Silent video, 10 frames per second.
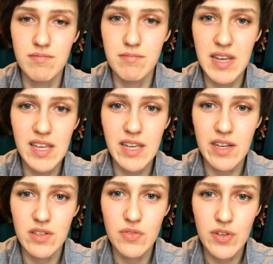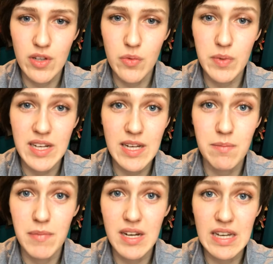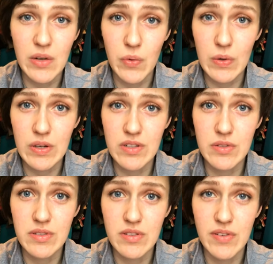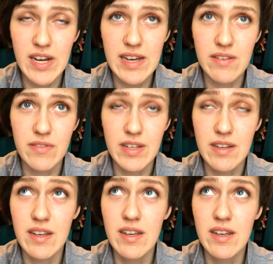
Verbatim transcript: making us feel that we need money in order to survive? And